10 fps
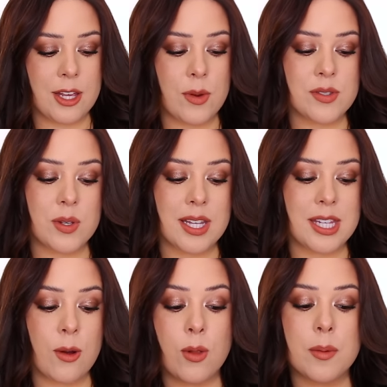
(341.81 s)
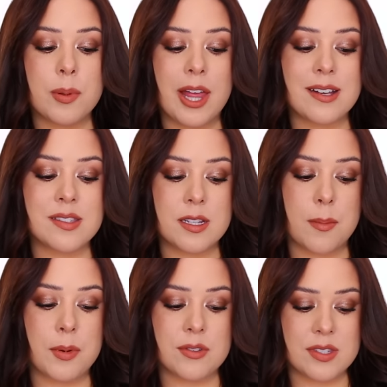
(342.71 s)
You also get the Olaplex
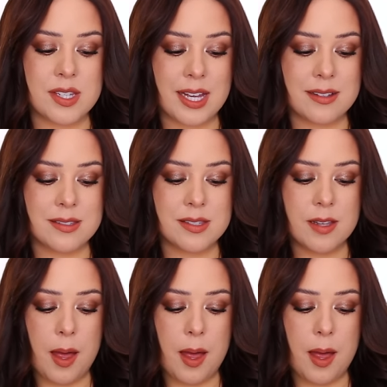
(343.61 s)
number six,